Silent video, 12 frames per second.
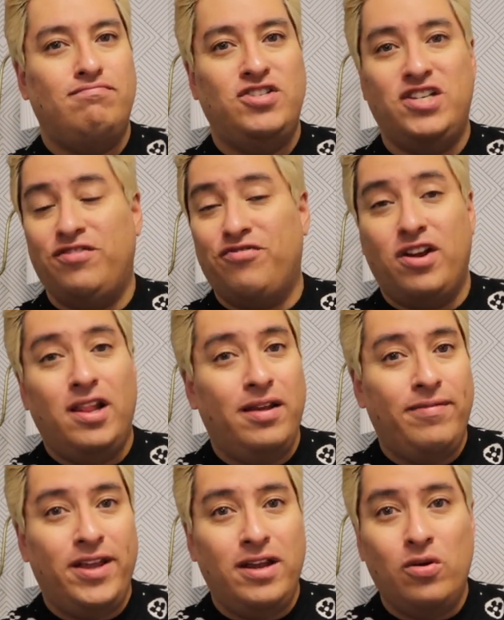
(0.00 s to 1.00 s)
did for a
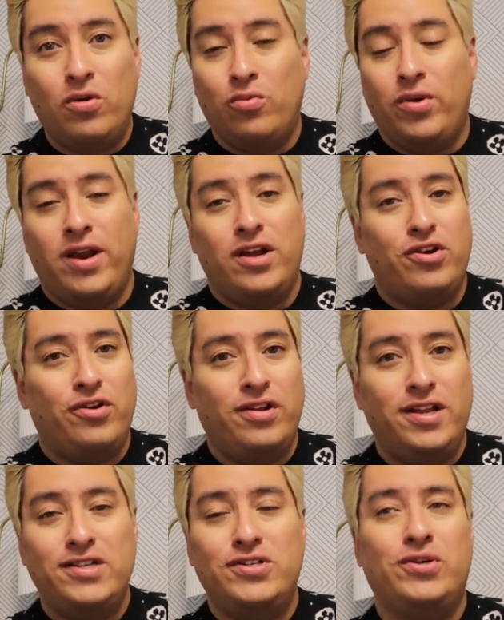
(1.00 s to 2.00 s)
living or what I
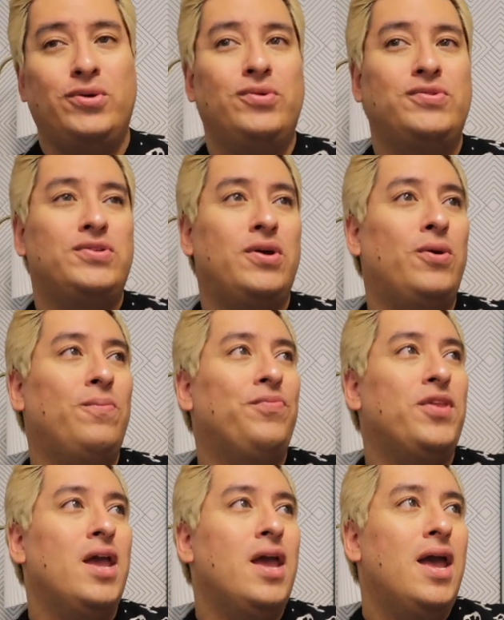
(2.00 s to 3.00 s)
currently do. So
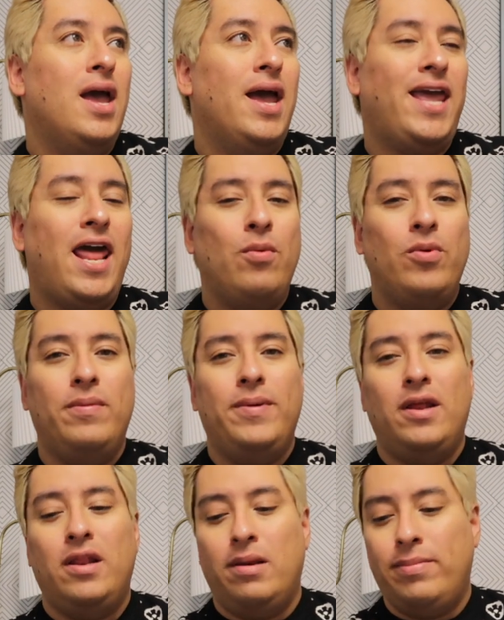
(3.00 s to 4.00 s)
I kind of want to
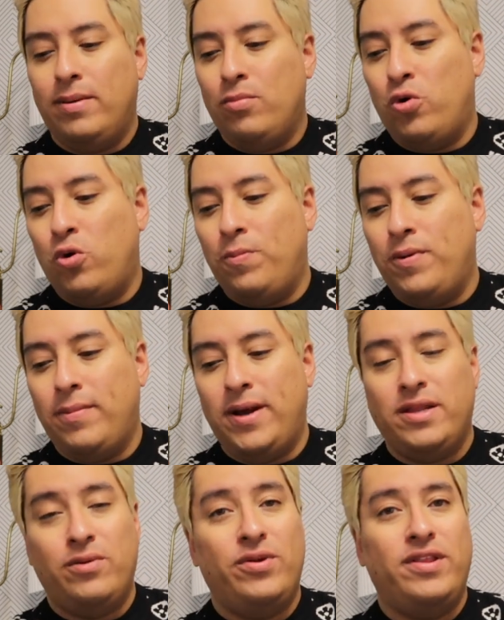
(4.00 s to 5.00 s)
be a little bit more
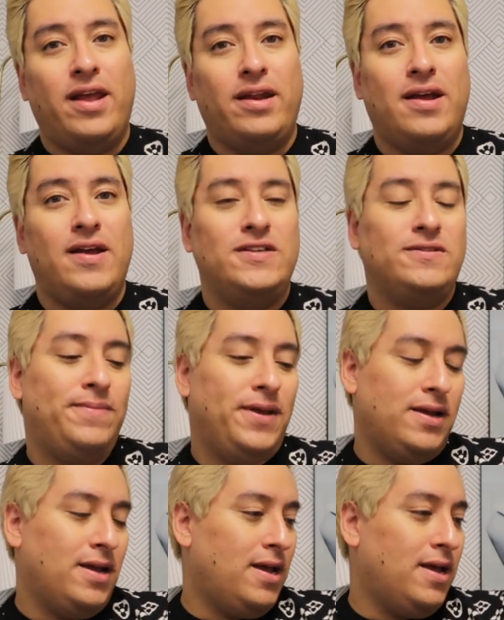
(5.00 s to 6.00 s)
open-minded with that, guys,
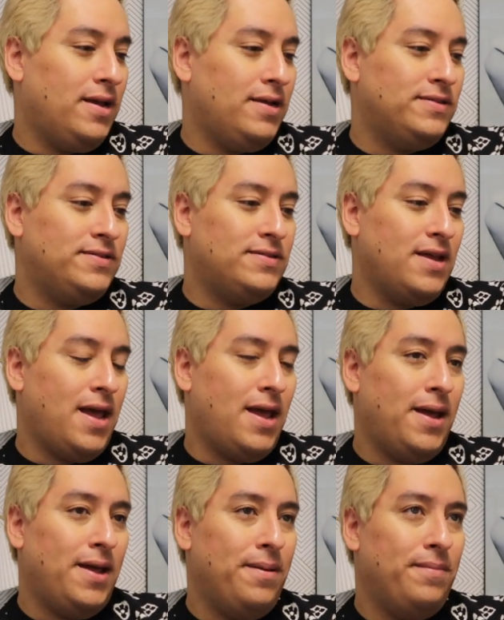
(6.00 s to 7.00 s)
because
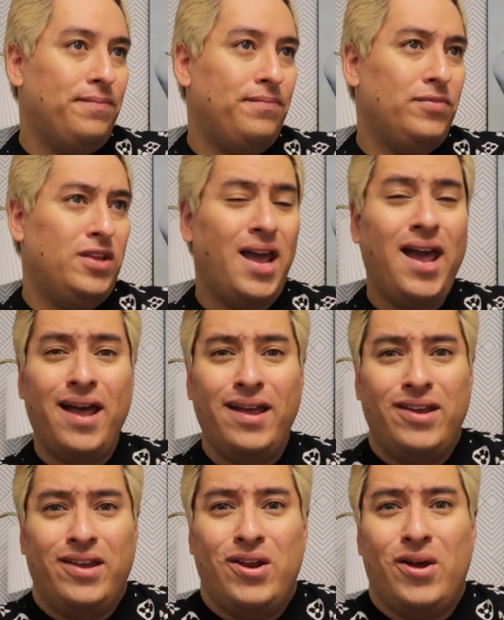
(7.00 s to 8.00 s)
um, yeah,
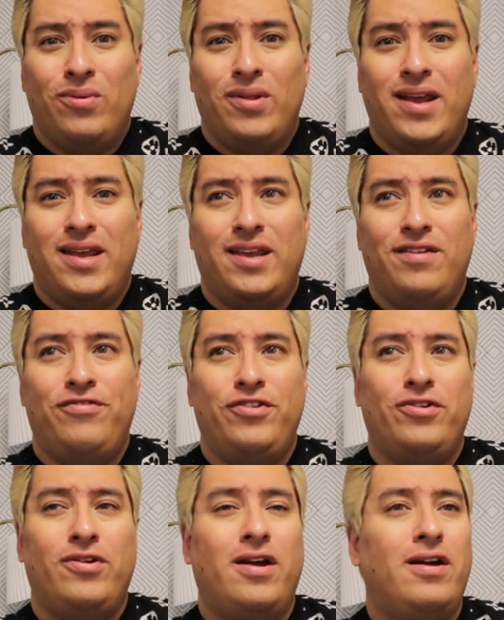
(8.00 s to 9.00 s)
you know, like if
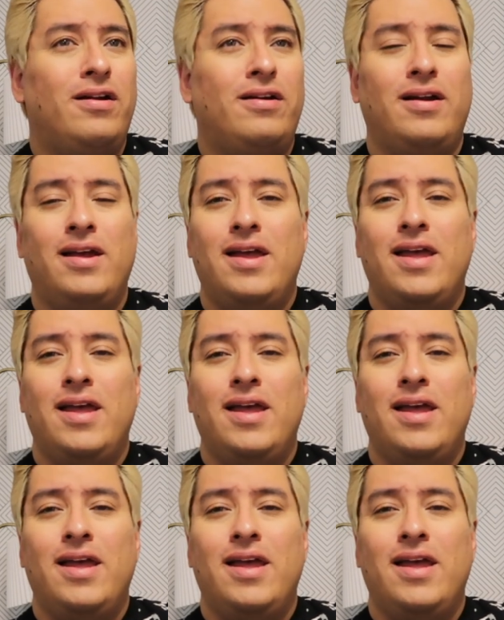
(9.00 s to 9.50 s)
you are